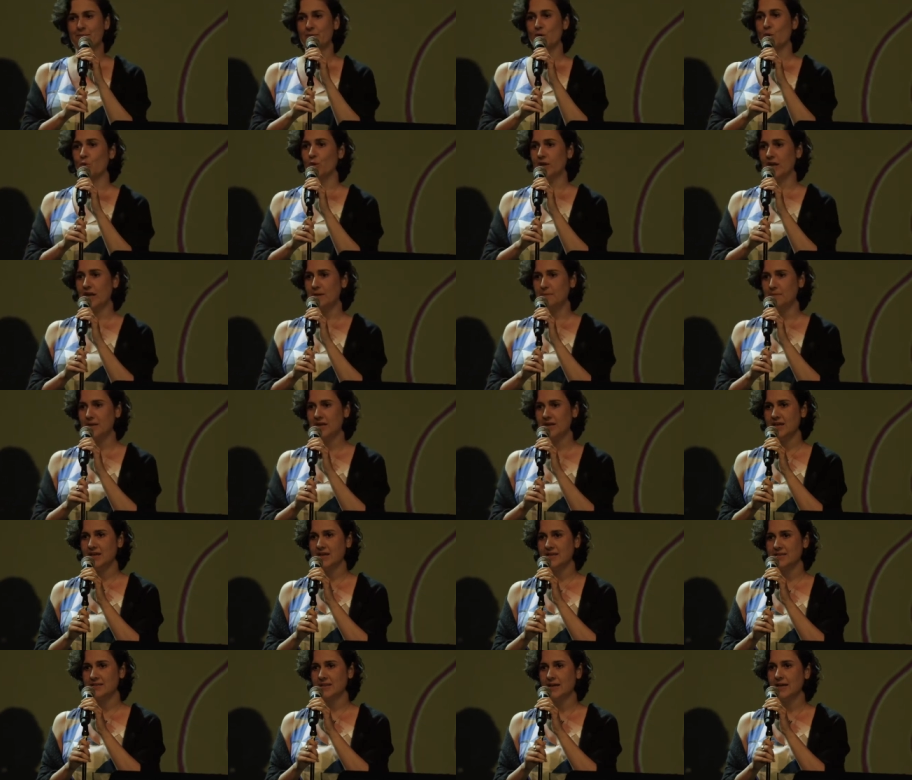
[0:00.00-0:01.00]
What I
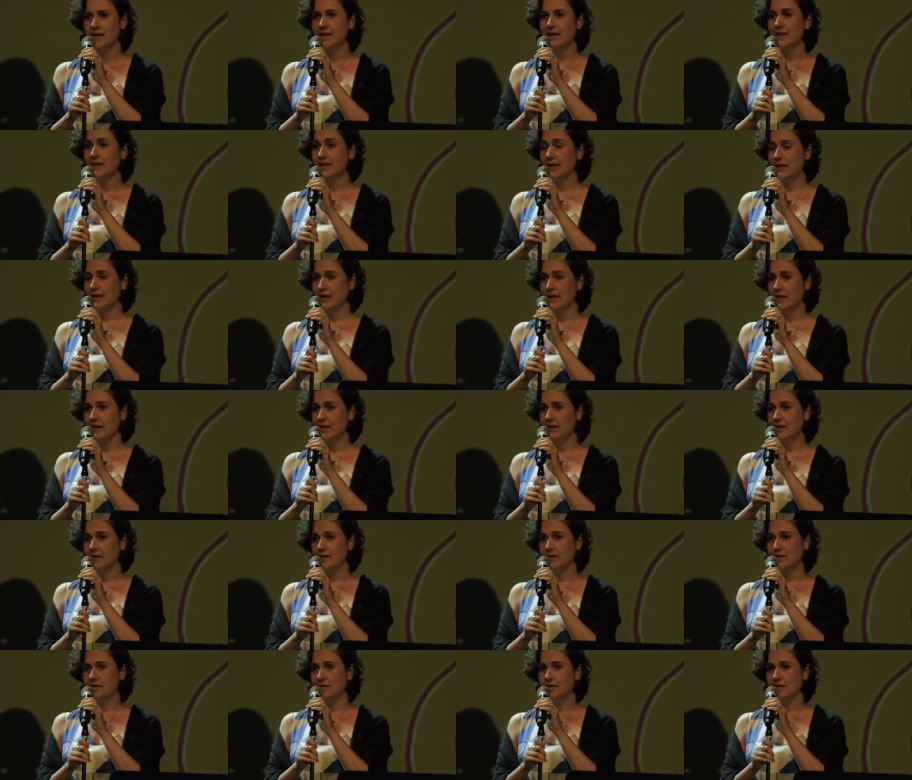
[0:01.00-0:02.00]
mean is King
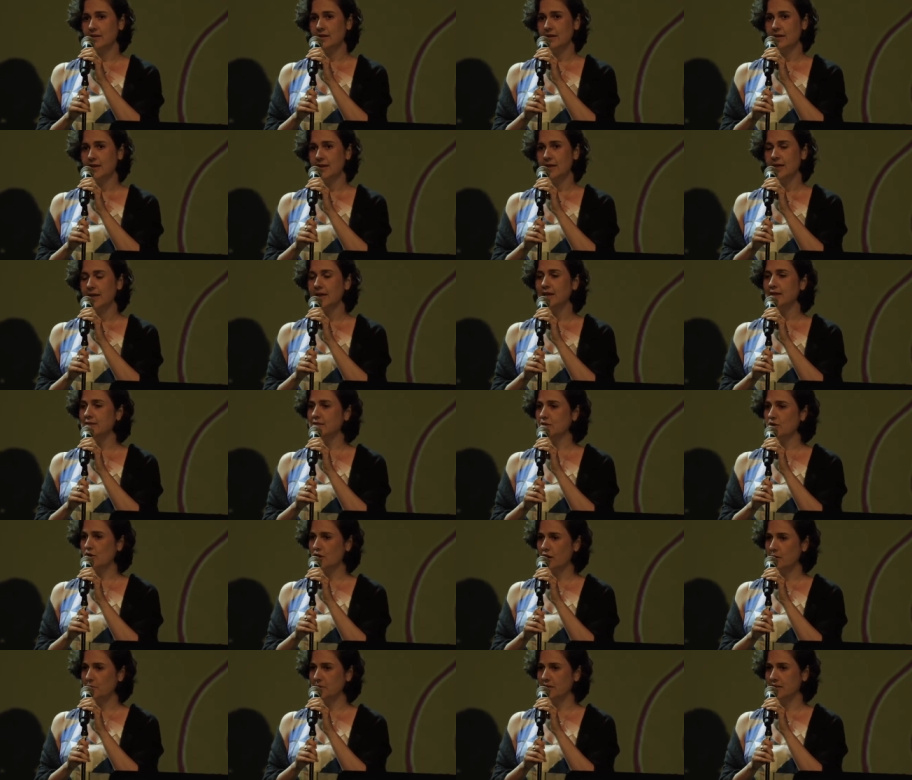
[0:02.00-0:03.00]
Lear is a
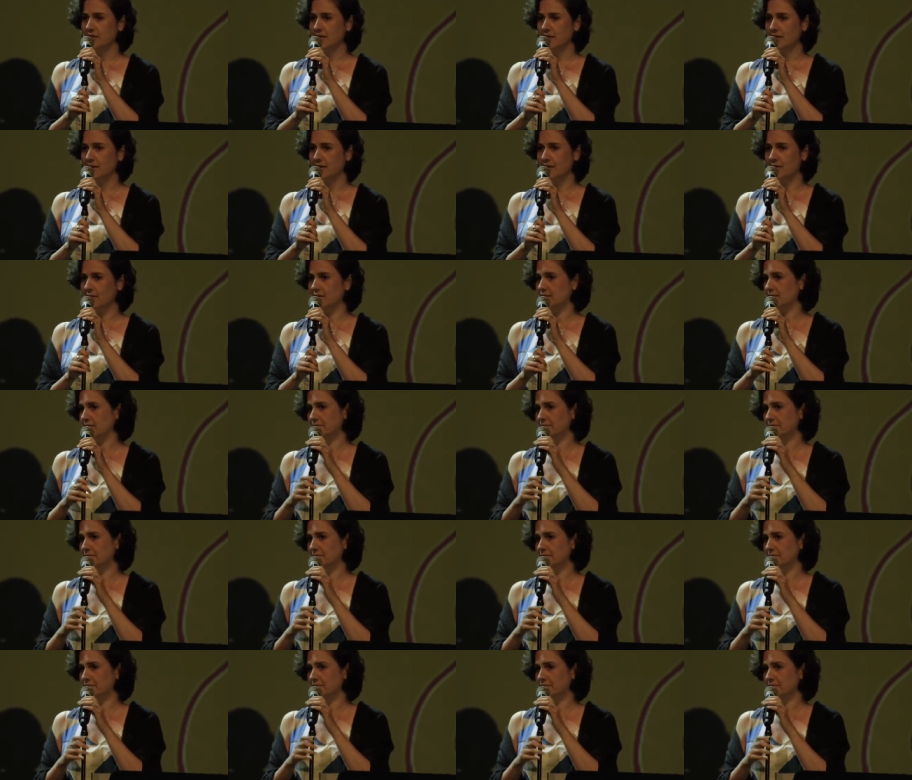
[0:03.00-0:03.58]
comedy.